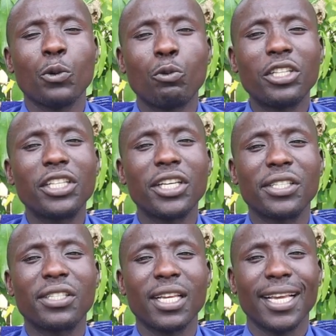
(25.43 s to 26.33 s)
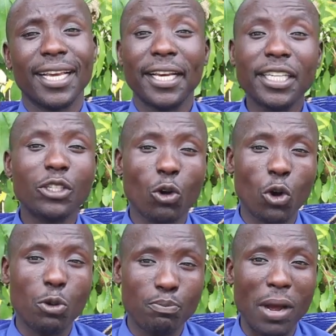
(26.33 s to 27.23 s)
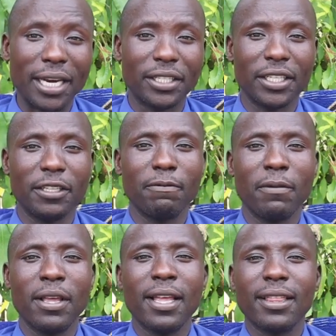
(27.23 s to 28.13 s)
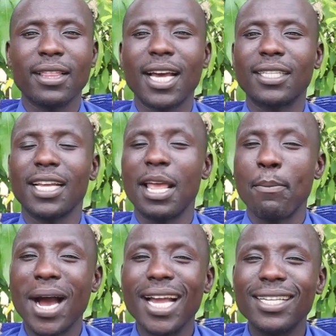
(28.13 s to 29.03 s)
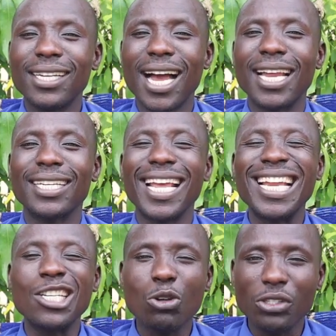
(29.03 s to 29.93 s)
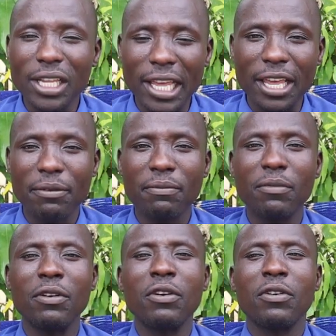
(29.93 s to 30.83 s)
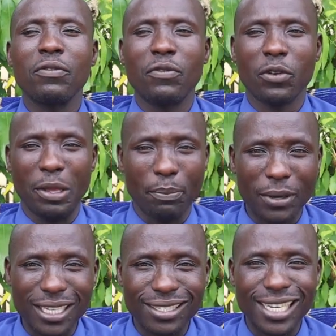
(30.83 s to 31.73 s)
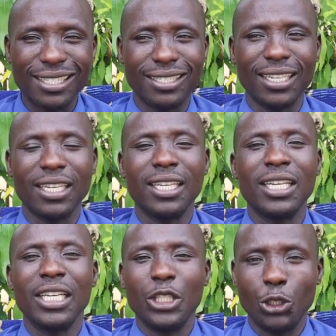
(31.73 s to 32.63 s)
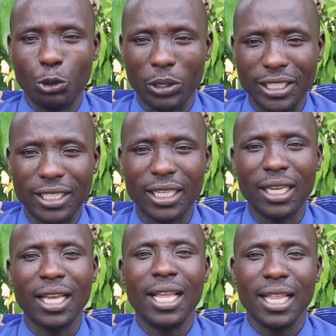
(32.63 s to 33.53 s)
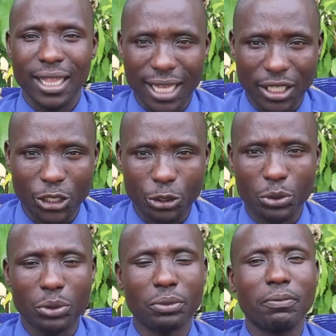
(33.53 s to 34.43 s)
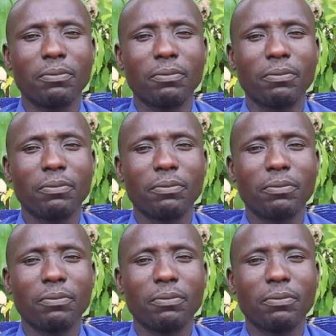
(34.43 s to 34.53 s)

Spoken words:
which is his own party, that emerged and endorsed him for the presidency 2032.